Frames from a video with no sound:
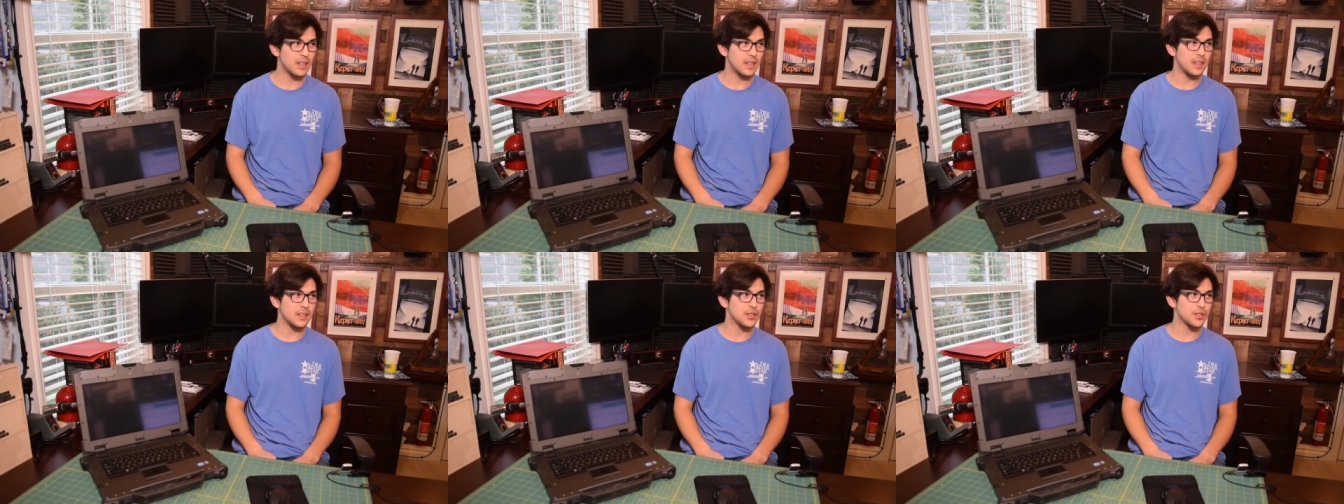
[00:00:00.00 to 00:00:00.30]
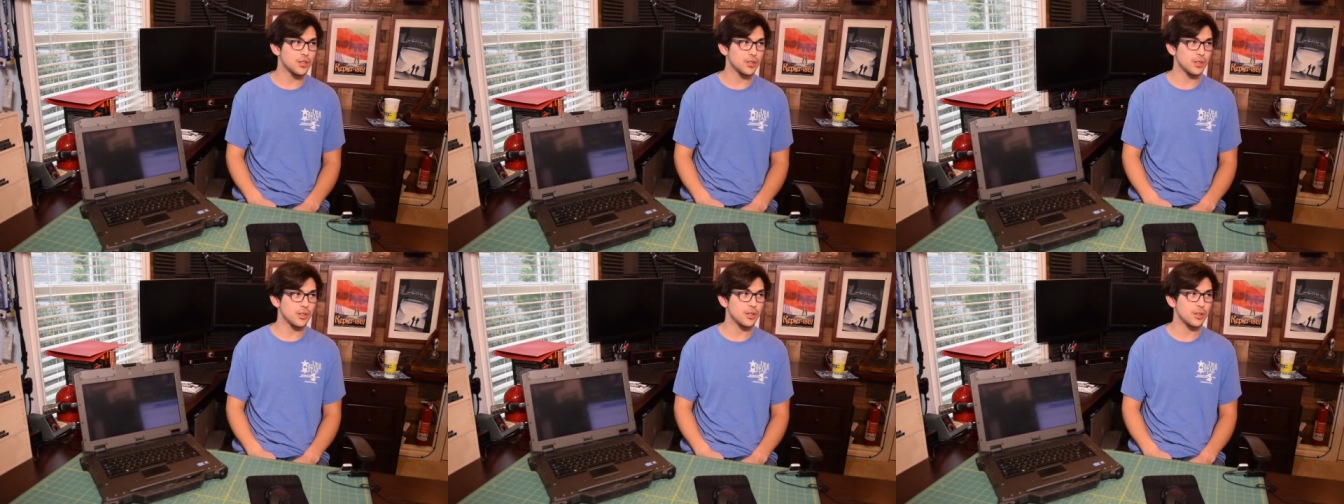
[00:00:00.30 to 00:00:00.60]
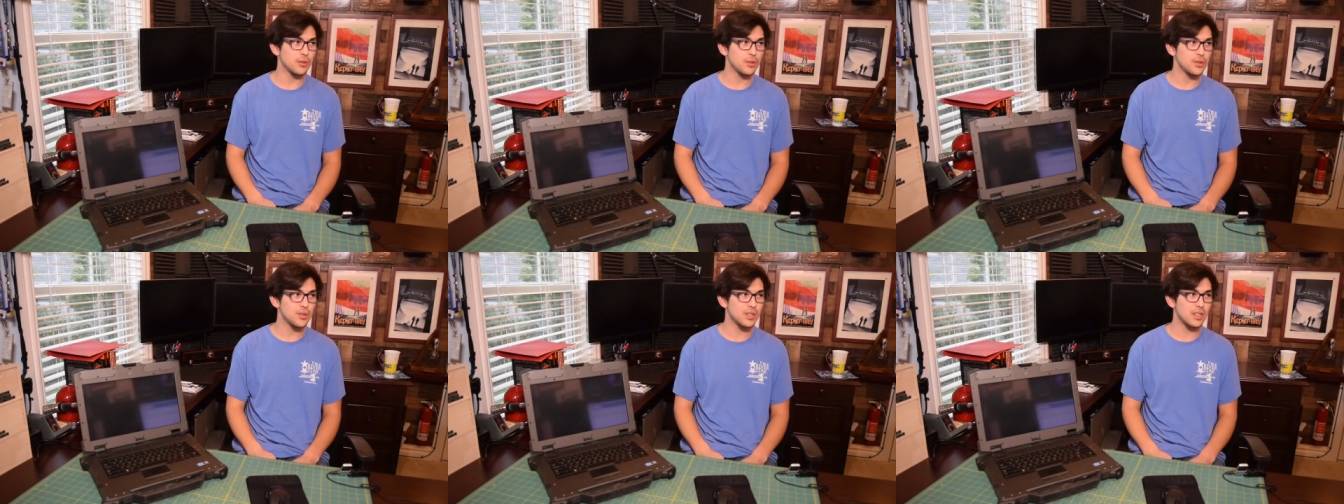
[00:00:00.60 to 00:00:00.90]
I usually
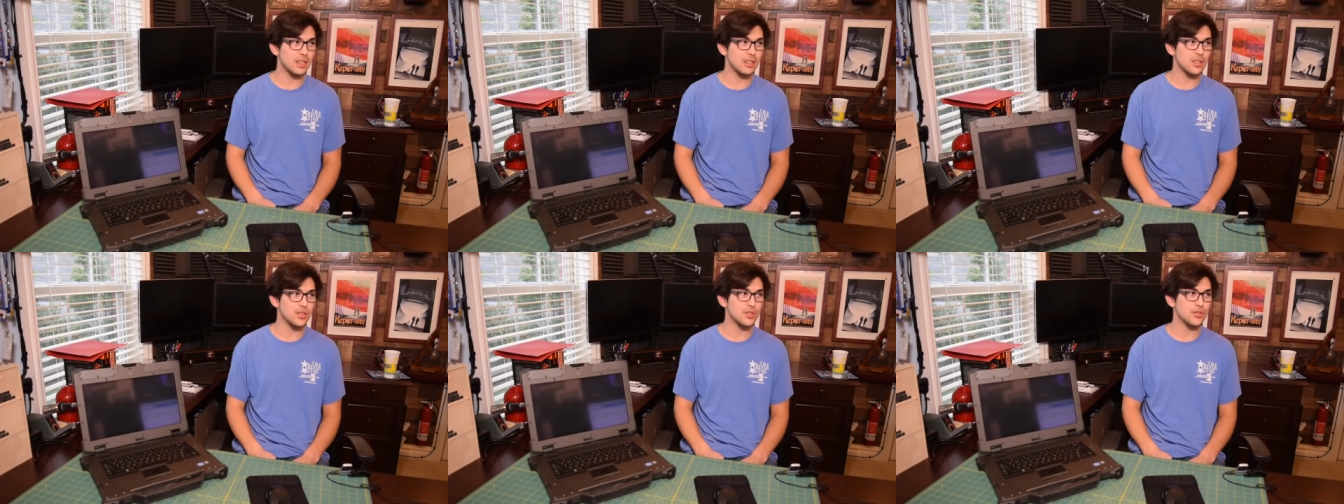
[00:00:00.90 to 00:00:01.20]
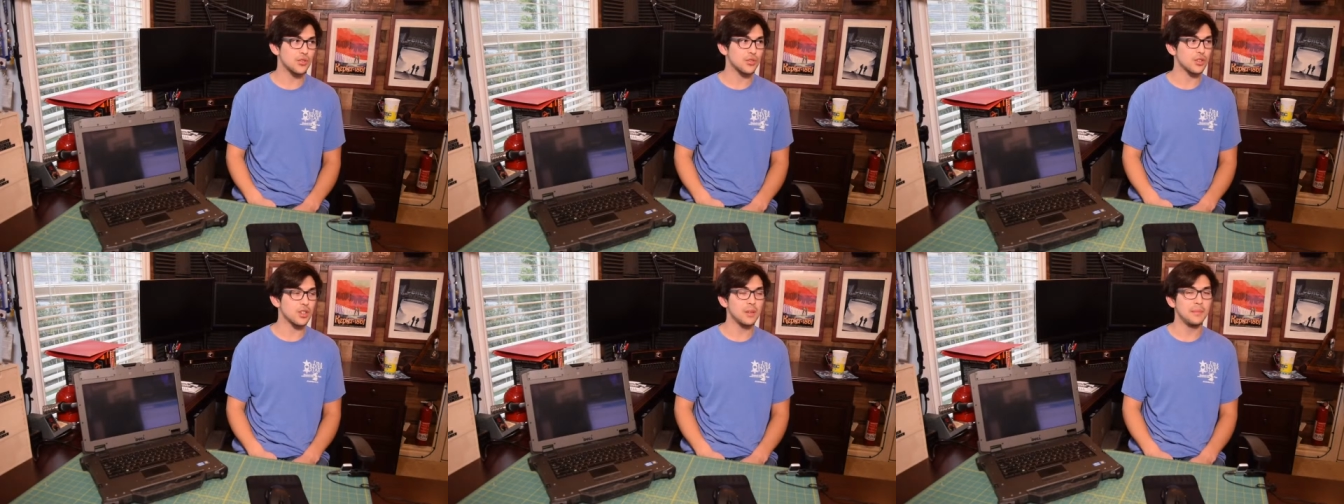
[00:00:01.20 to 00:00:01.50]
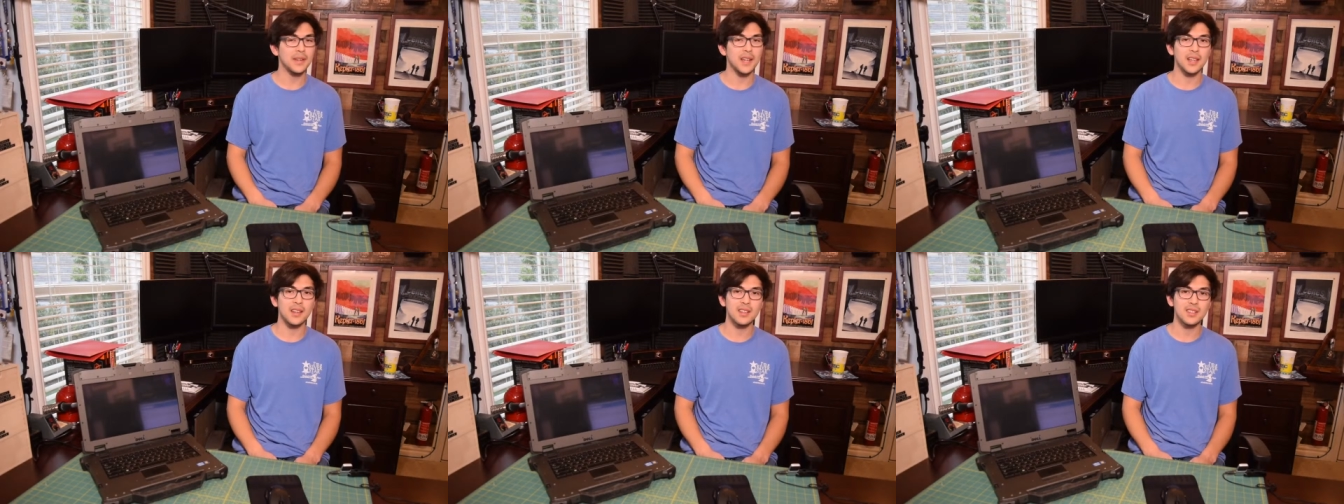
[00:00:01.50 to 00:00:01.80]
don't use that to stream,
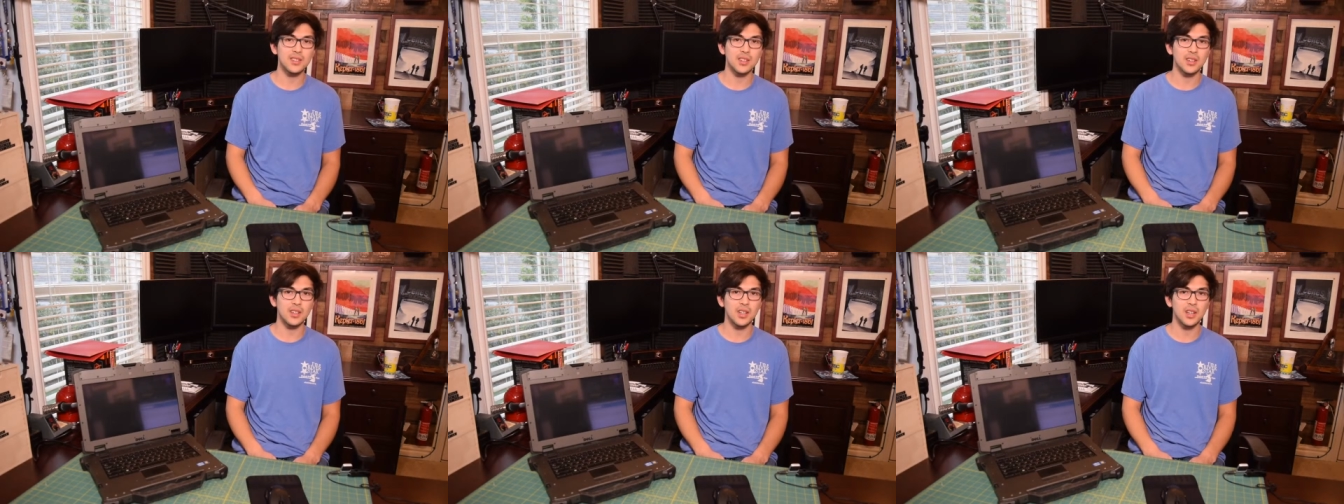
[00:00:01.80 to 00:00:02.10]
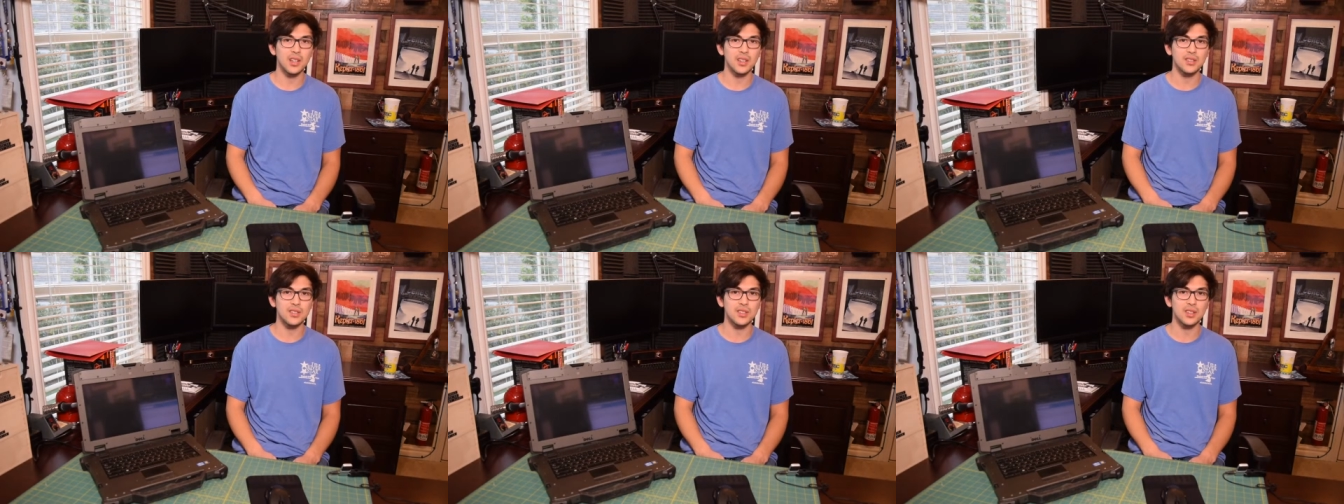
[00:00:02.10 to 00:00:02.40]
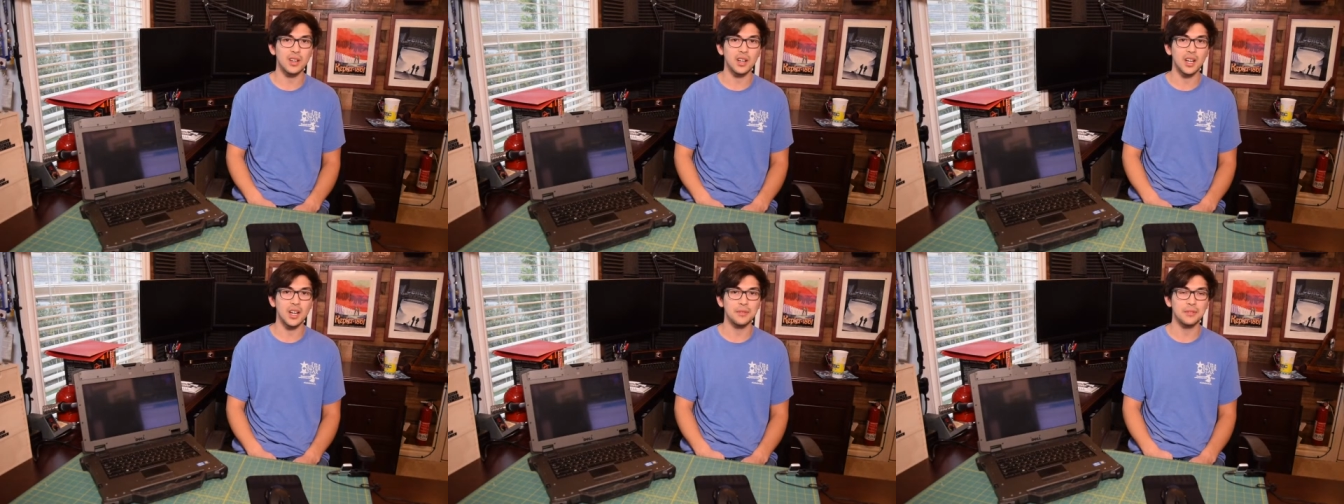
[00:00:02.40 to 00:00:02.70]
and I guess it cuts
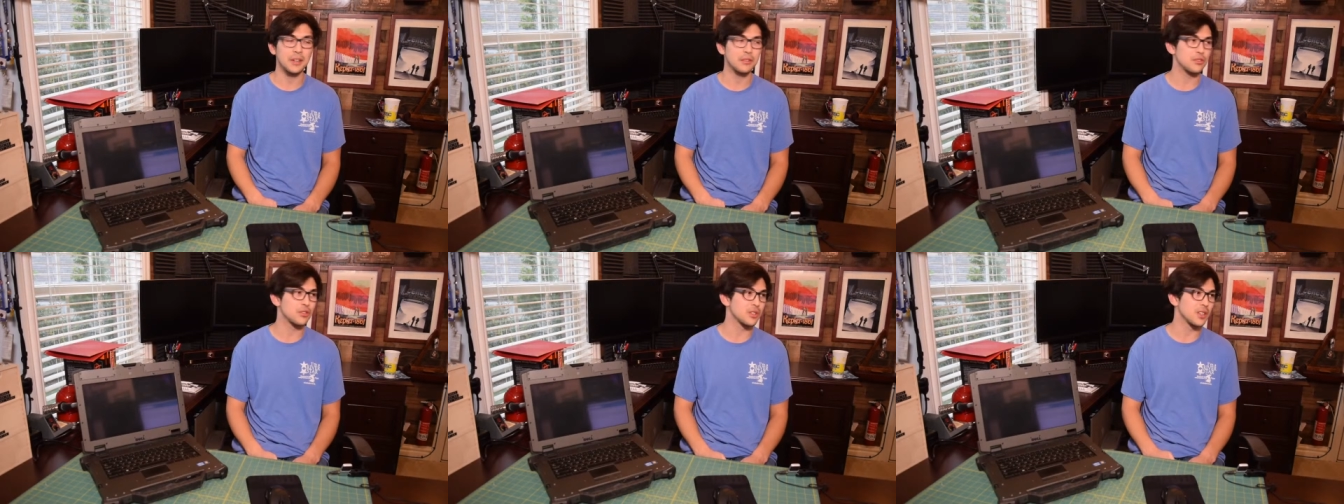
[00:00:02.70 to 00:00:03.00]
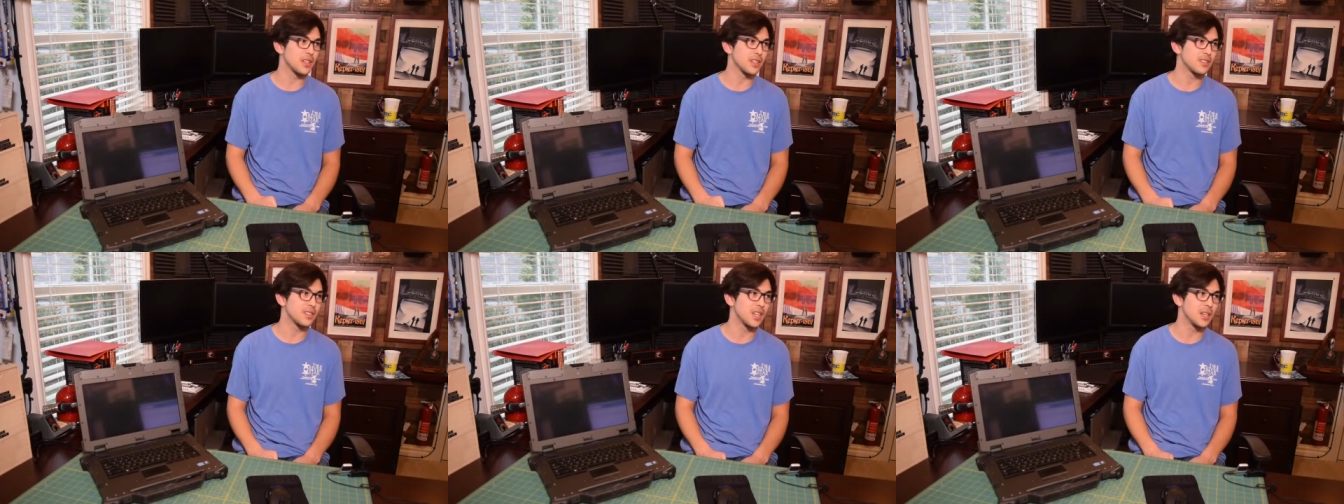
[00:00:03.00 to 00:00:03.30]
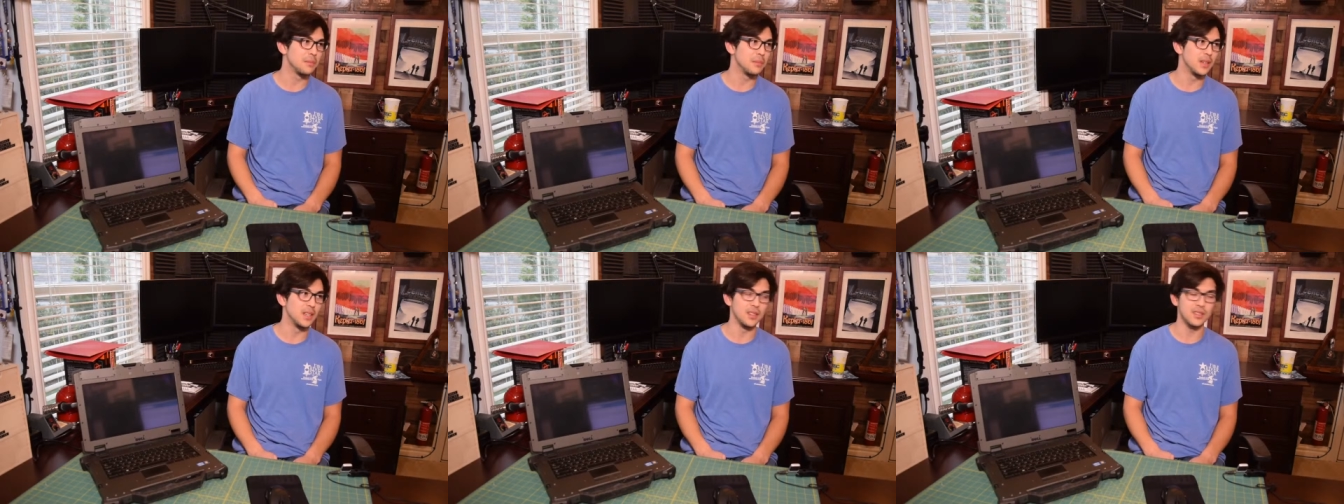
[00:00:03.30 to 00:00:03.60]
off after like
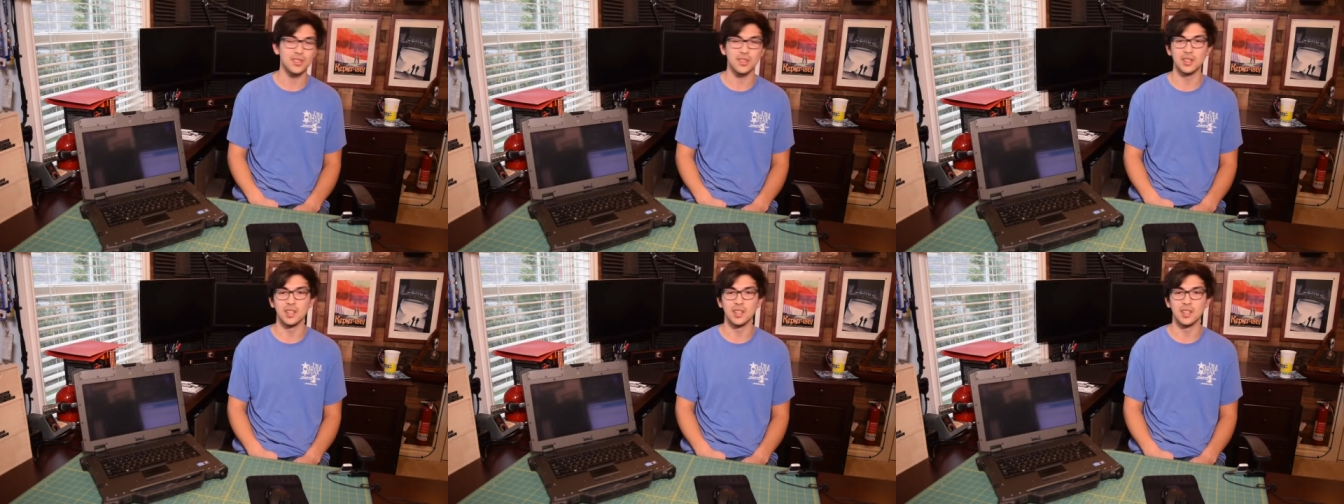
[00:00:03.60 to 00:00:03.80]
10 minutes.